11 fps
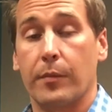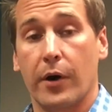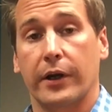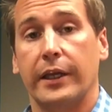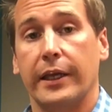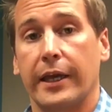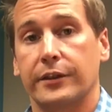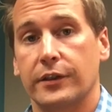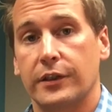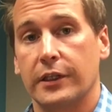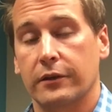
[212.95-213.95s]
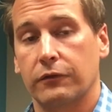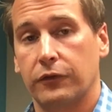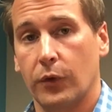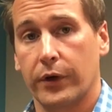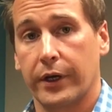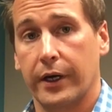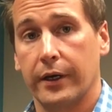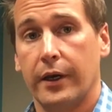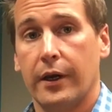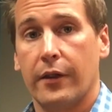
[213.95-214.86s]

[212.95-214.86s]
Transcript: marketing agencies in Florida,